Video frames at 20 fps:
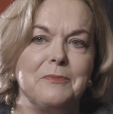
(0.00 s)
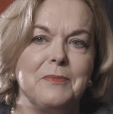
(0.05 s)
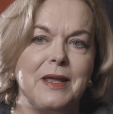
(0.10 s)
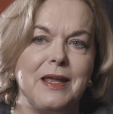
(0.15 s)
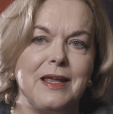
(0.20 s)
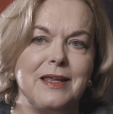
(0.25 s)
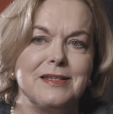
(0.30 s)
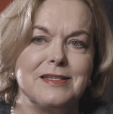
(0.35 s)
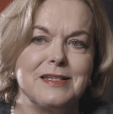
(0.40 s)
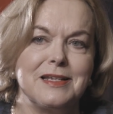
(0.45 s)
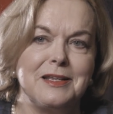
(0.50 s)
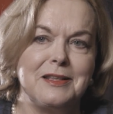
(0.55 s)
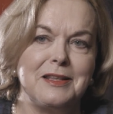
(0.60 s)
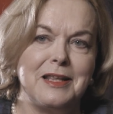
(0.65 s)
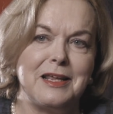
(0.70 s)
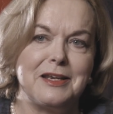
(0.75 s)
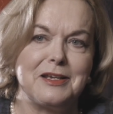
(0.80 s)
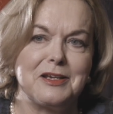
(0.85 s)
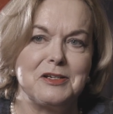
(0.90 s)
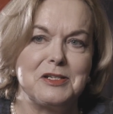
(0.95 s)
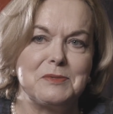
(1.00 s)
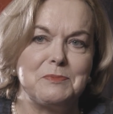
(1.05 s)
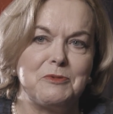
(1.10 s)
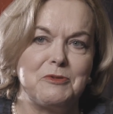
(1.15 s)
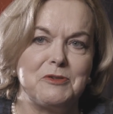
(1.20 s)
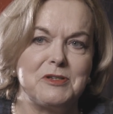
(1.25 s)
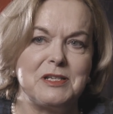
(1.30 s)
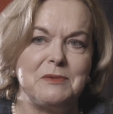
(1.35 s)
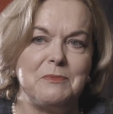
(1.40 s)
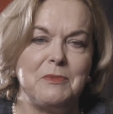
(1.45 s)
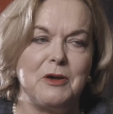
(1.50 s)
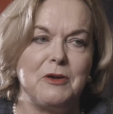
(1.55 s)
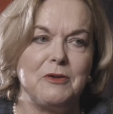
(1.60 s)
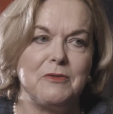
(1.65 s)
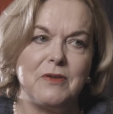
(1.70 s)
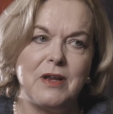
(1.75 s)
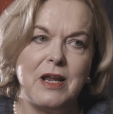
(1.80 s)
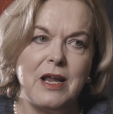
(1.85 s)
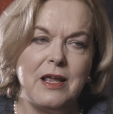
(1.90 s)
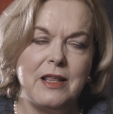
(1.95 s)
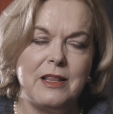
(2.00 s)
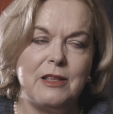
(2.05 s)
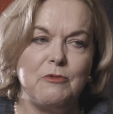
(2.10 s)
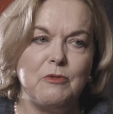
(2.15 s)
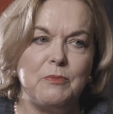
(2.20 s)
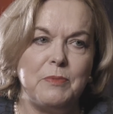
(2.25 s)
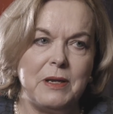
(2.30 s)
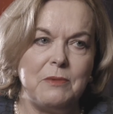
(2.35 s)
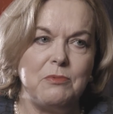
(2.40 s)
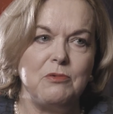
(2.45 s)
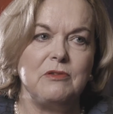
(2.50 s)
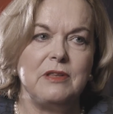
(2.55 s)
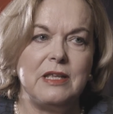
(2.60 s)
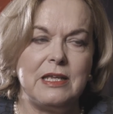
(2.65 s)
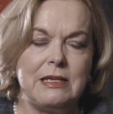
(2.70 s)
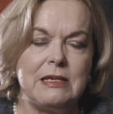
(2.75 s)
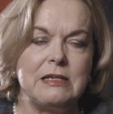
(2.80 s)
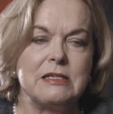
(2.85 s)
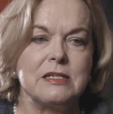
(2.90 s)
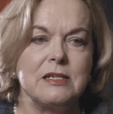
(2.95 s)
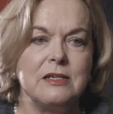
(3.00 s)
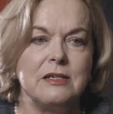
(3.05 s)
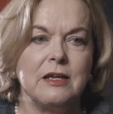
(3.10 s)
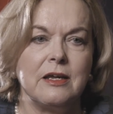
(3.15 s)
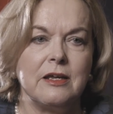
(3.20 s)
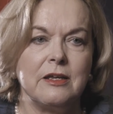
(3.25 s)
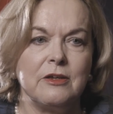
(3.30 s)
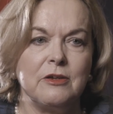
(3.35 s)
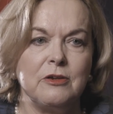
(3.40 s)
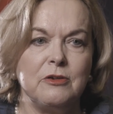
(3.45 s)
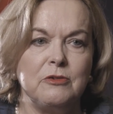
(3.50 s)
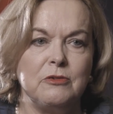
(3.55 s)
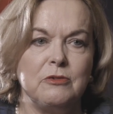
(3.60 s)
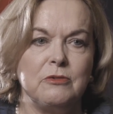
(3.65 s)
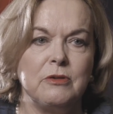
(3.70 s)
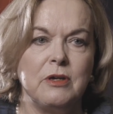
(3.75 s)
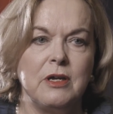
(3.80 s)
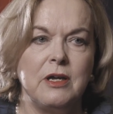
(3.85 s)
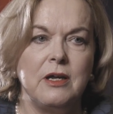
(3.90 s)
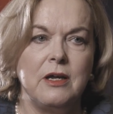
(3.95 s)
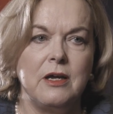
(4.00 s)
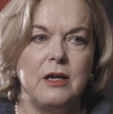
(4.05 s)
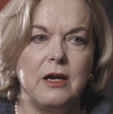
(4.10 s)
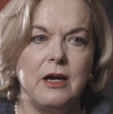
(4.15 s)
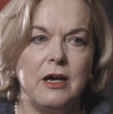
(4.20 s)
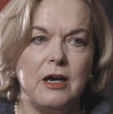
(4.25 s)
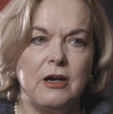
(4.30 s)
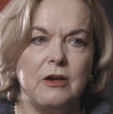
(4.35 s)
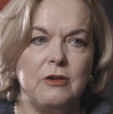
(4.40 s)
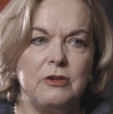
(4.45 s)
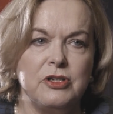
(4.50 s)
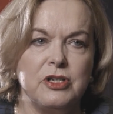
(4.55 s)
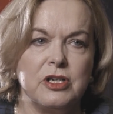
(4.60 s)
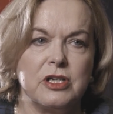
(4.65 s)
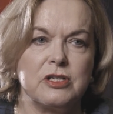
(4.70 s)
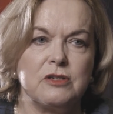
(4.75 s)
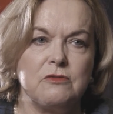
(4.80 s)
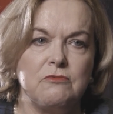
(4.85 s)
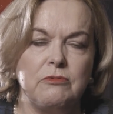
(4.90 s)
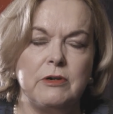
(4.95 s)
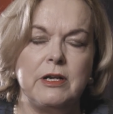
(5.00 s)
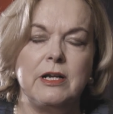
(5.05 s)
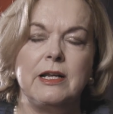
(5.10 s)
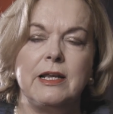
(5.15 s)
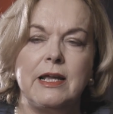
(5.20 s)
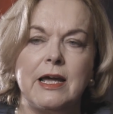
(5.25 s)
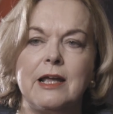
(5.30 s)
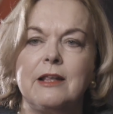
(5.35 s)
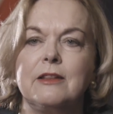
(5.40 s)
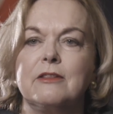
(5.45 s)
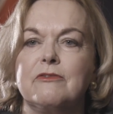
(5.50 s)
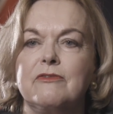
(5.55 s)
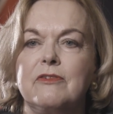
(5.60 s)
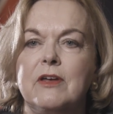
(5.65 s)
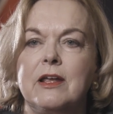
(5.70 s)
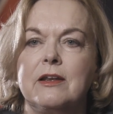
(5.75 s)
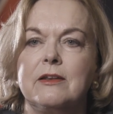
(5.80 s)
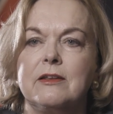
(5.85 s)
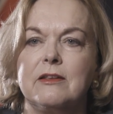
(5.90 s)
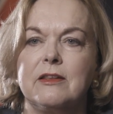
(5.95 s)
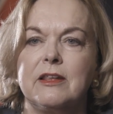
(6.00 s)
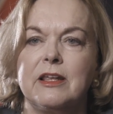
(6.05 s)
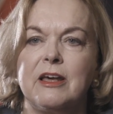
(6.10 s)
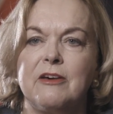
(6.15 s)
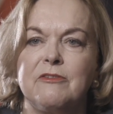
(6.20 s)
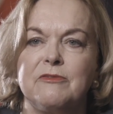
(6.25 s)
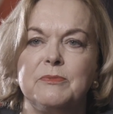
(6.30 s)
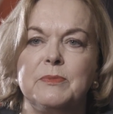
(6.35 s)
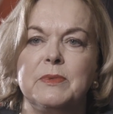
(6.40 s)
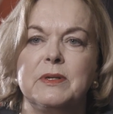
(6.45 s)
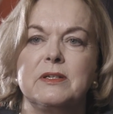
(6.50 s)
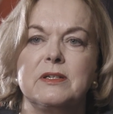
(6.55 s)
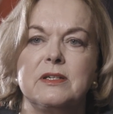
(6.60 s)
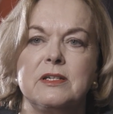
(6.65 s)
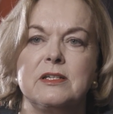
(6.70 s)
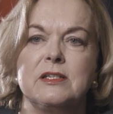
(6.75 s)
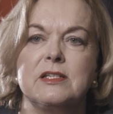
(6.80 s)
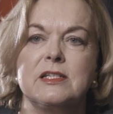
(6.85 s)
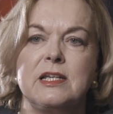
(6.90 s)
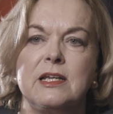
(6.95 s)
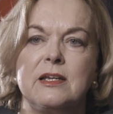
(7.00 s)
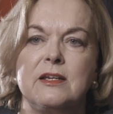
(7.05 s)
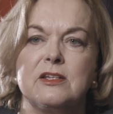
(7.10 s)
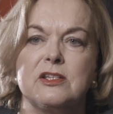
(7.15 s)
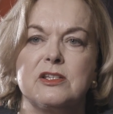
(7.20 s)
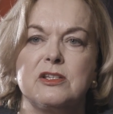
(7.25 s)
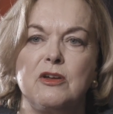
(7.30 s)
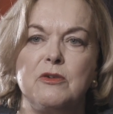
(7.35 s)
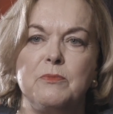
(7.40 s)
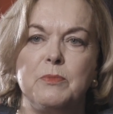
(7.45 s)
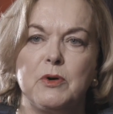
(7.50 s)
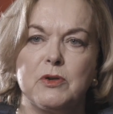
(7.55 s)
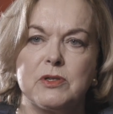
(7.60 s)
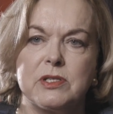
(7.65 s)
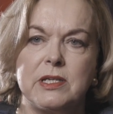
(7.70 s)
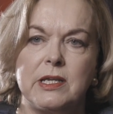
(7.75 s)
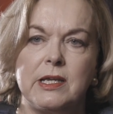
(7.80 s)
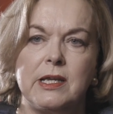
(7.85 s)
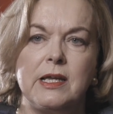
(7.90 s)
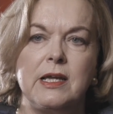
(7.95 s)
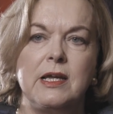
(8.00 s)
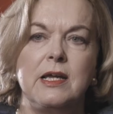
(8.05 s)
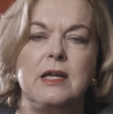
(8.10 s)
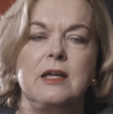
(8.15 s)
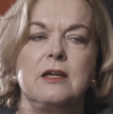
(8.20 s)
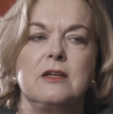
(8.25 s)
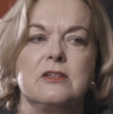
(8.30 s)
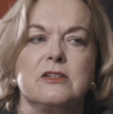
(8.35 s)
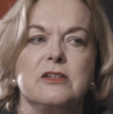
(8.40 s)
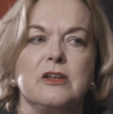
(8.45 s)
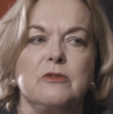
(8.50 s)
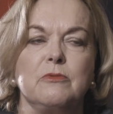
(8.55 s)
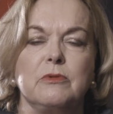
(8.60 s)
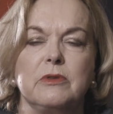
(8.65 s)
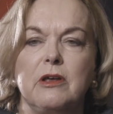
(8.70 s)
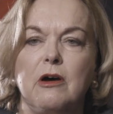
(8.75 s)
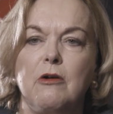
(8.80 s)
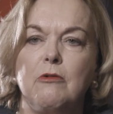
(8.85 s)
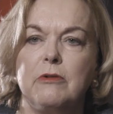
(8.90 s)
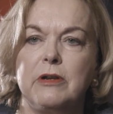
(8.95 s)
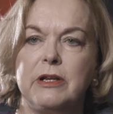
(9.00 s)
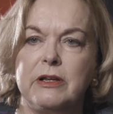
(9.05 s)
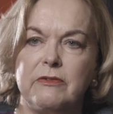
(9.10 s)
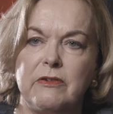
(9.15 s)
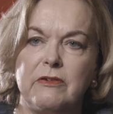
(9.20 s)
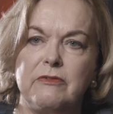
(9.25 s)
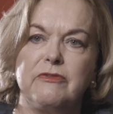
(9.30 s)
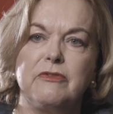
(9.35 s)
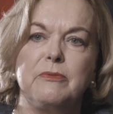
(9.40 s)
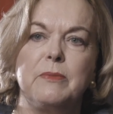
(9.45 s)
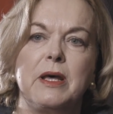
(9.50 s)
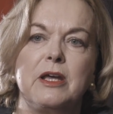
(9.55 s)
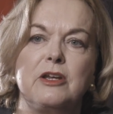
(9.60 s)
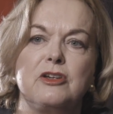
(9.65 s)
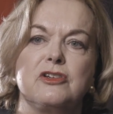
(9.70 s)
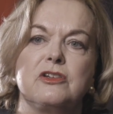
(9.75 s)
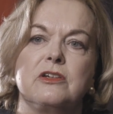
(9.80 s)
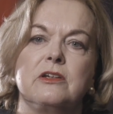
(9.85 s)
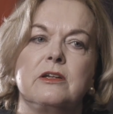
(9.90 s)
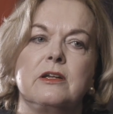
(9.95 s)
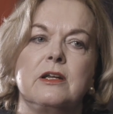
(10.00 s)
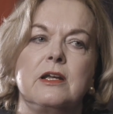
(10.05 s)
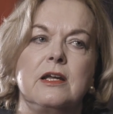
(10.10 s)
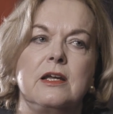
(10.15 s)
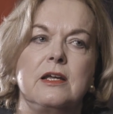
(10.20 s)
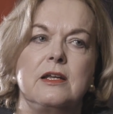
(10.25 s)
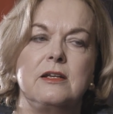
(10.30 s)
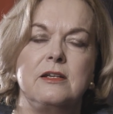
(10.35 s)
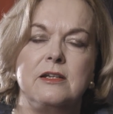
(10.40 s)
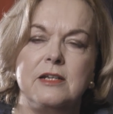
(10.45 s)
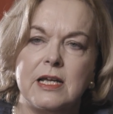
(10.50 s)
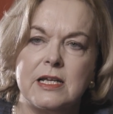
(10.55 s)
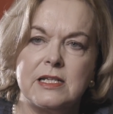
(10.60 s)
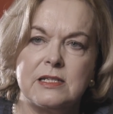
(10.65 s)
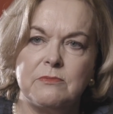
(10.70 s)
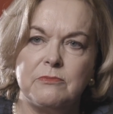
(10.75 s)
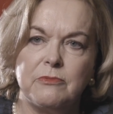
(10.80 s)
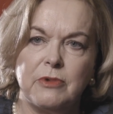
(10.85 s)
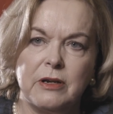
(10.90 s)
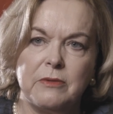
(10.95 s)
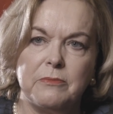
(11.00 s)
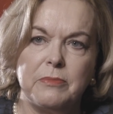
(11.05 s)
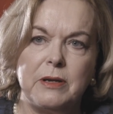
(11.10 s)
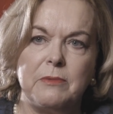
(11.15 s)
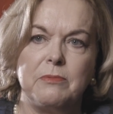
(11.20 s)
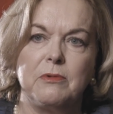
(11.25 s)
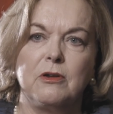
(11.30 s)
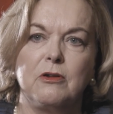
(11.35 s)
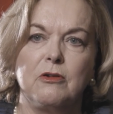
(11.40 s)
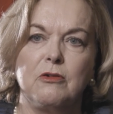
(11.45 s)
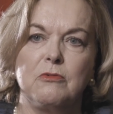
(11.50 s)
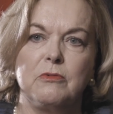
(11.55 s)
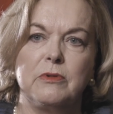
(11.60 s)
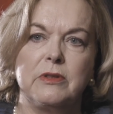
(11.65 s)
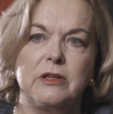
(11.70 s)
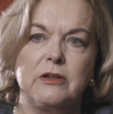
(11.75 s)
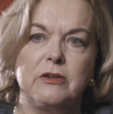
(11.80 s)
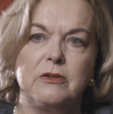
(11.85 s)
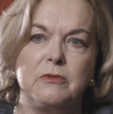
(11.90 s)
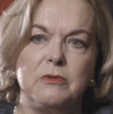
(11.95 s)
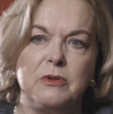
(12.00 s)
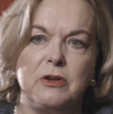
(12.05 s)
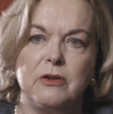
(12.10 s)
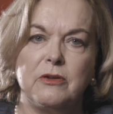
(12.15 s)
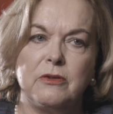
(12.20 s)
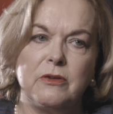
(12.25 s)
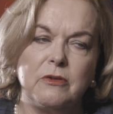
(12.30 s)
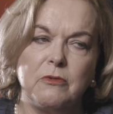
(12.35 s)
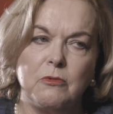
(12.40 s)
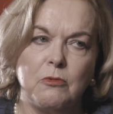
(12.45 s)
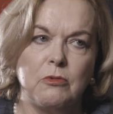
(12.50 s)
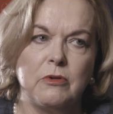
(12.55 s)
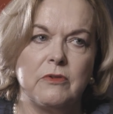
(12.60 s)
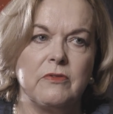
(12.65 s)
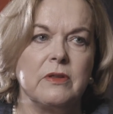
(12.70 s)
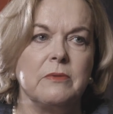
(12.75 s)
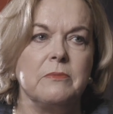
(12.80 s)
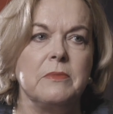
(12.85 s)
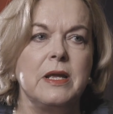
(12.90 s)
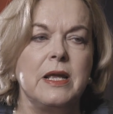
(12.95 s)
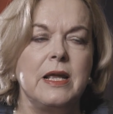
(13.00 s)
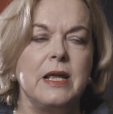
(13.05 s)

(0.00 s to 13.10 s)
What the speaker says: as in that conspiracy mode. There were people there yesterday who just really hate the fact that the government is seen as so bossy, so withholding of information, doesn't bring people along with it, all of them.